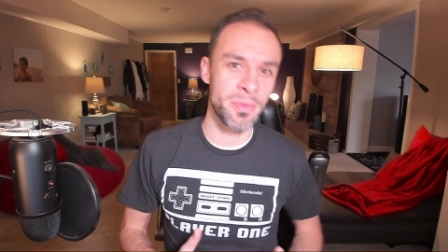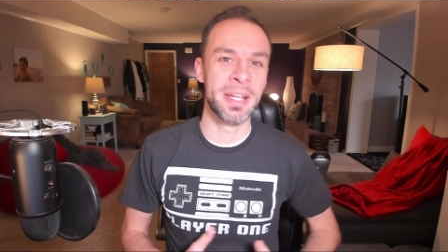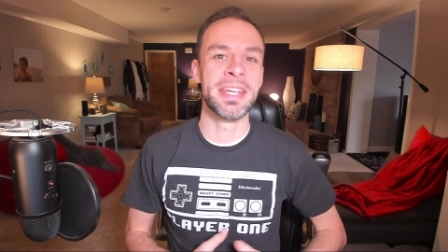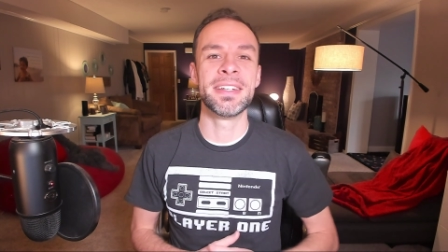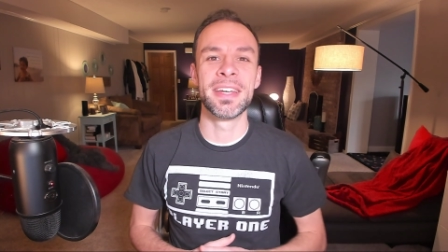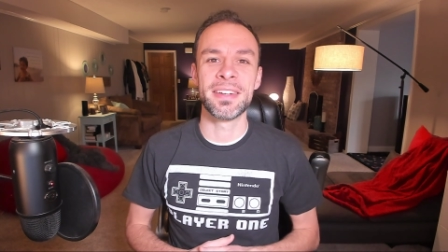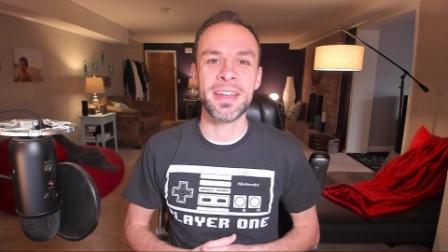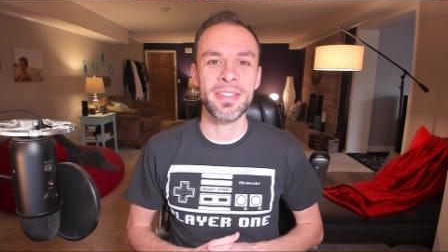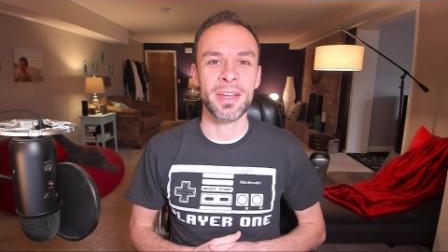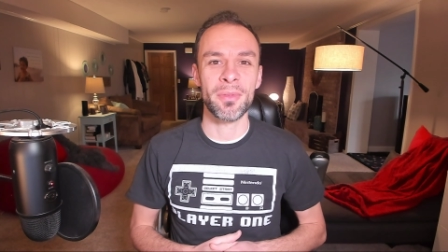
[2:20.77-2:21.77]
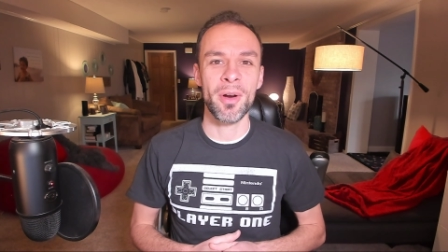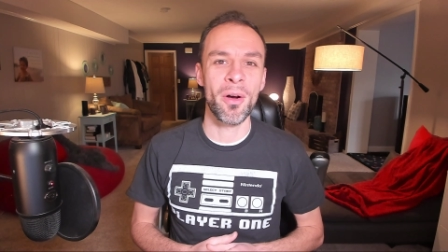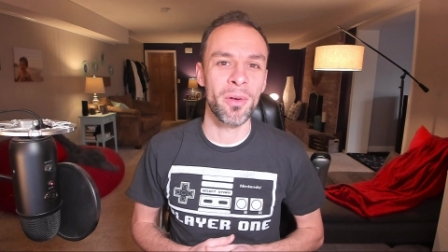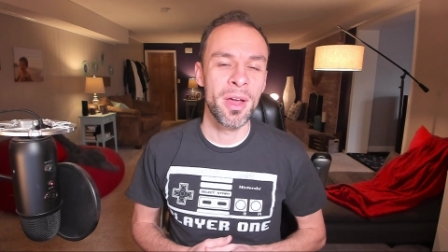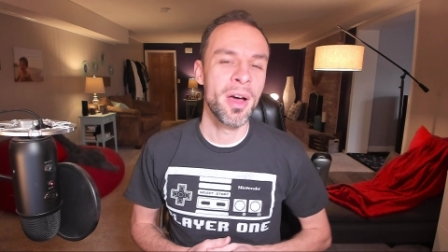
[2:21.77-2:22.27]
when he did nothing
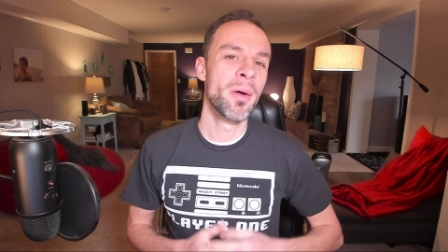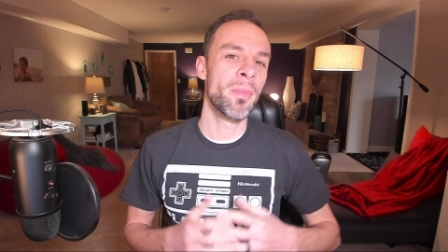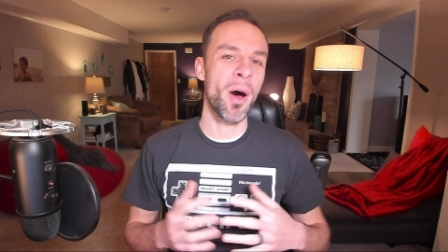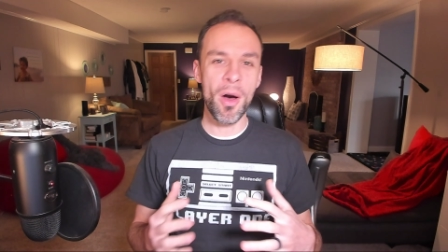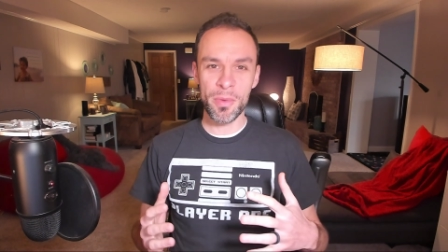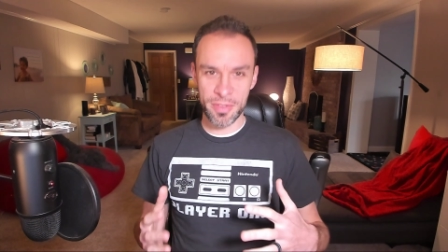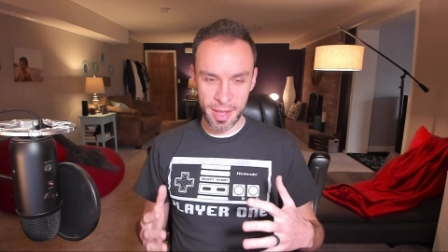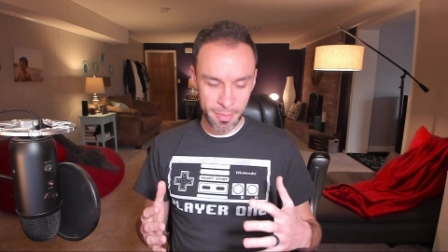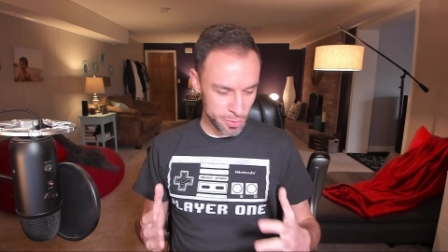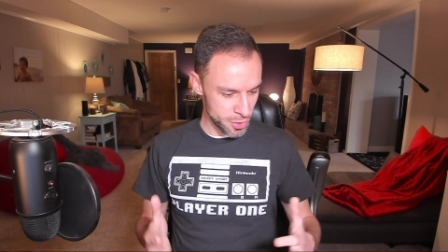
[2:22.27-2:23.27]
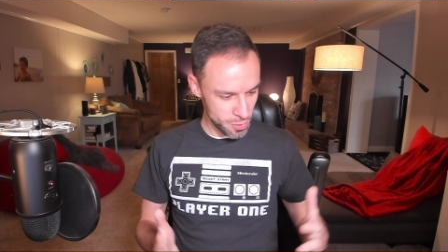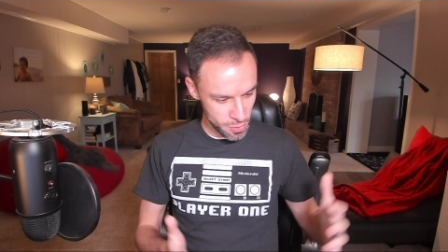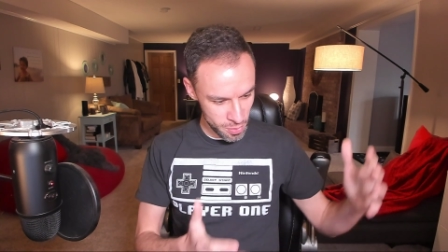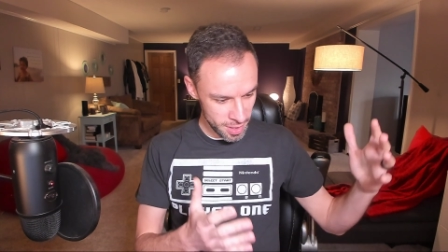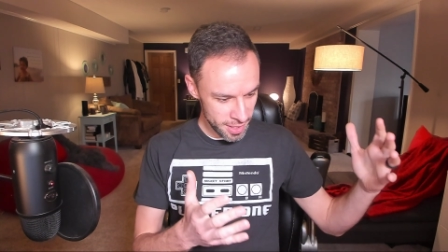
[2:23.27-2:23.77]
wrong, Paul was able
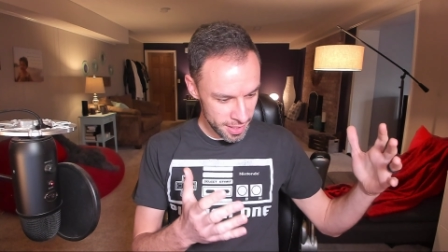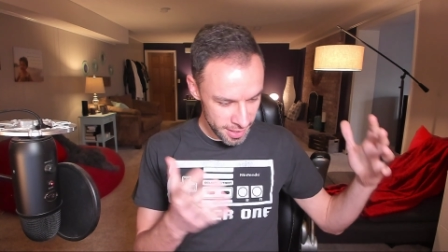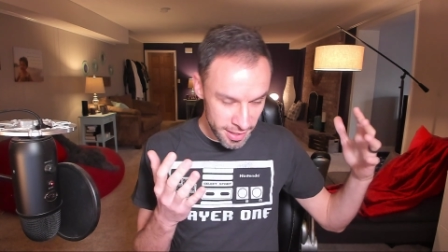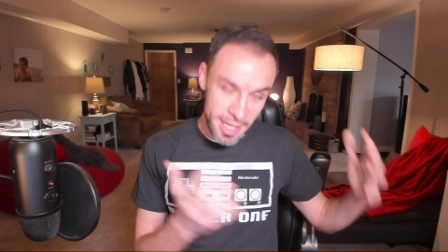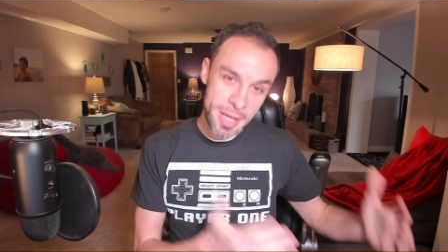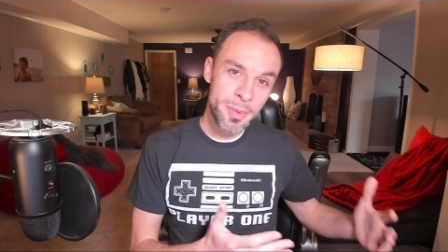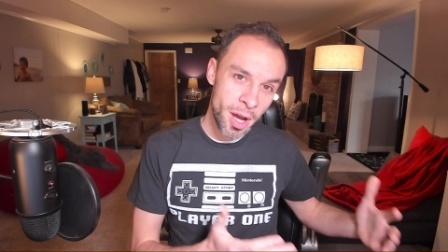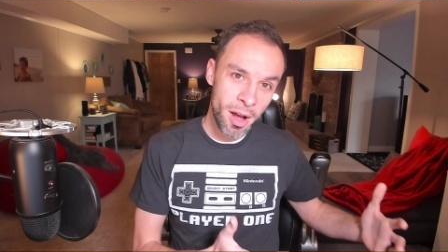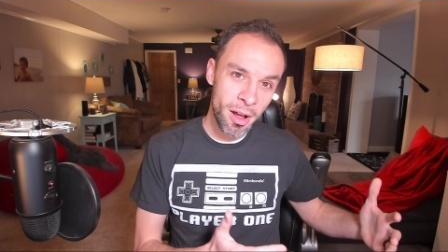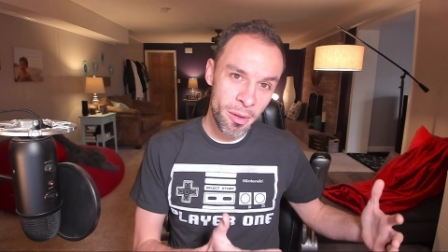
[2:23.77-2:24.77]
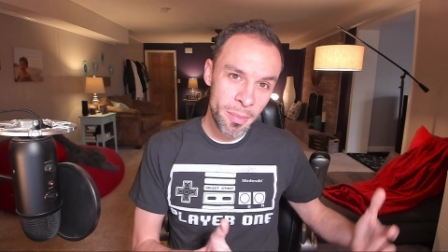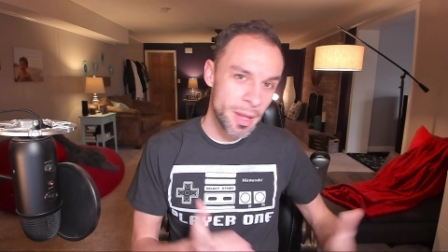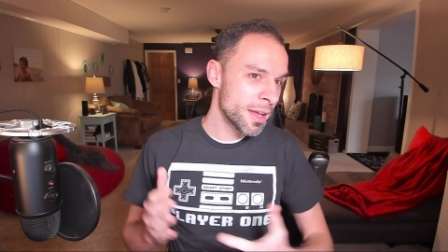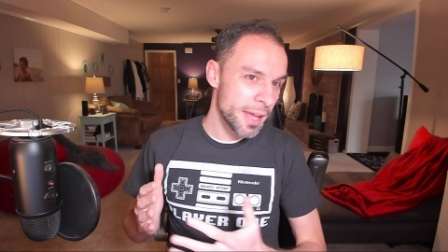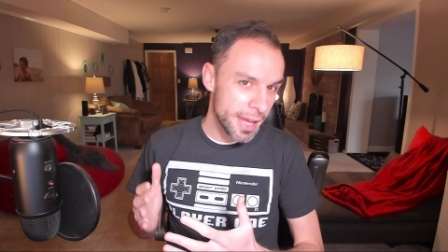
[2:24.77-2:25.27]
to keep calm
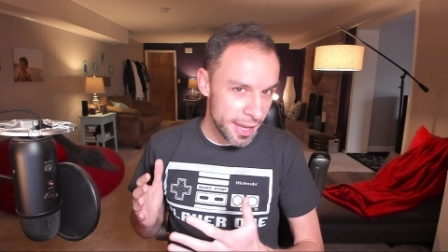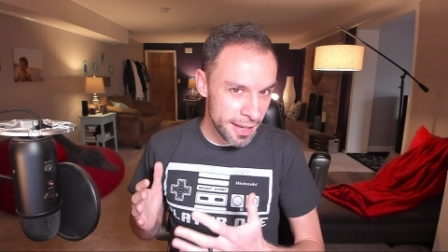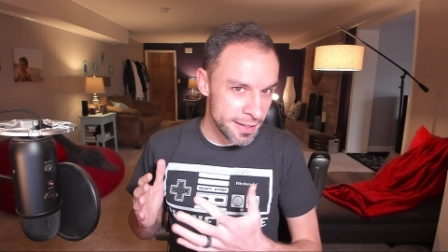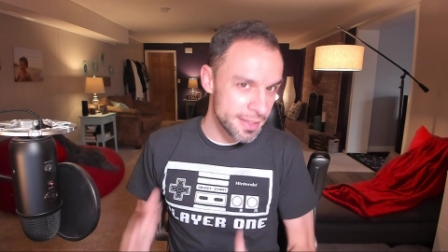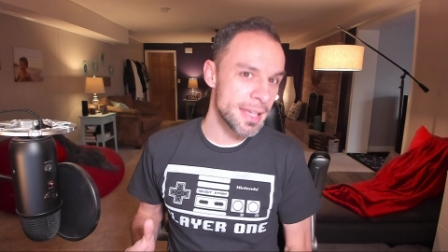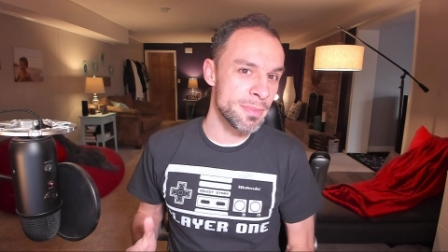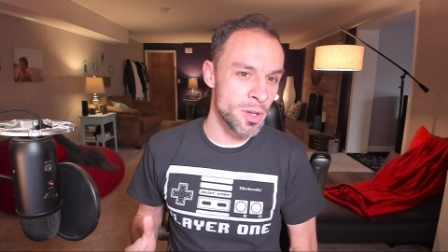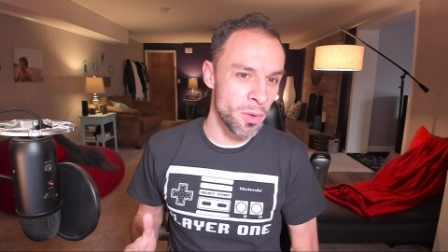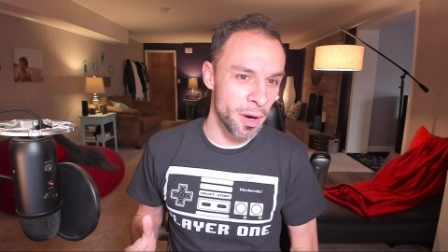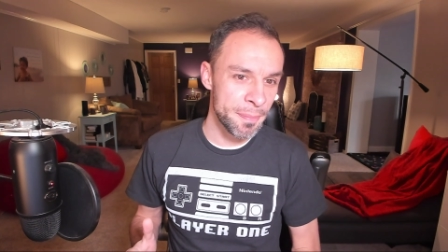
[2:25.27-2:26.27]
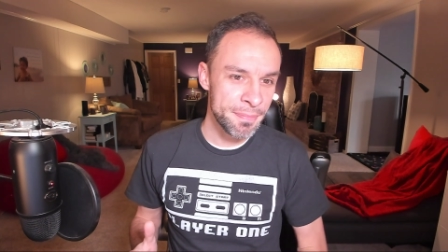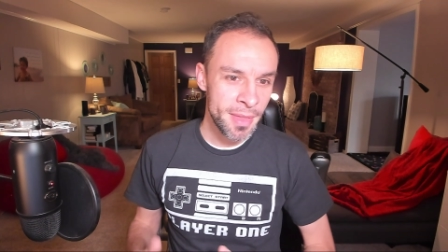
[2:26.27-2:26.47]
and keep Torah.